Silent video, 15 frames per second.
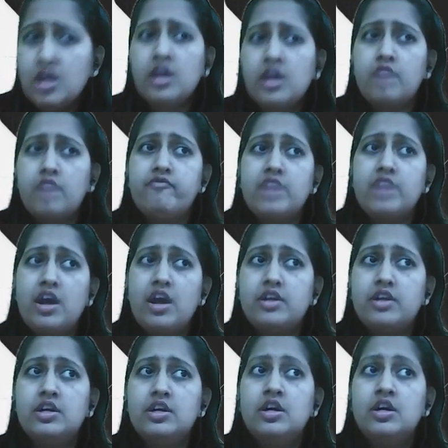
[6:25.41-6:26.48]
If we are
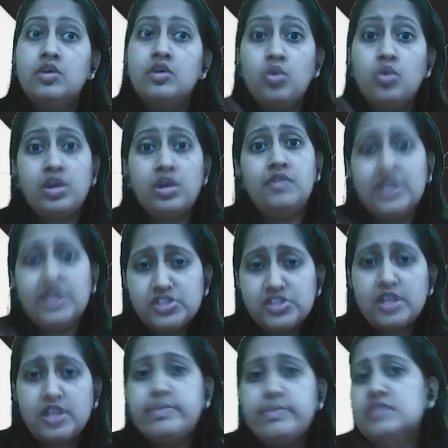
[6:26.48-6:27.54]
cooking
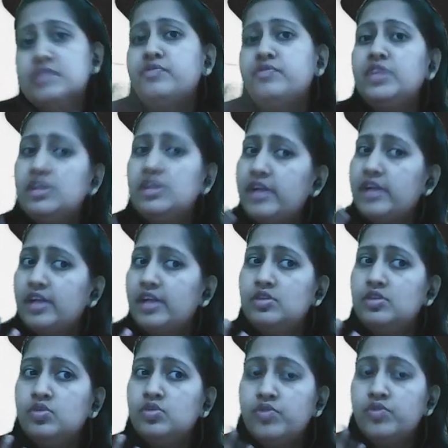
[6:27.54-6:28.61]
vegetables, we can
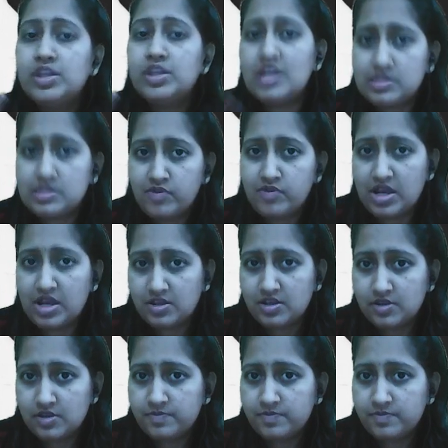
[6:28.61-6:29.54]
do with less fire.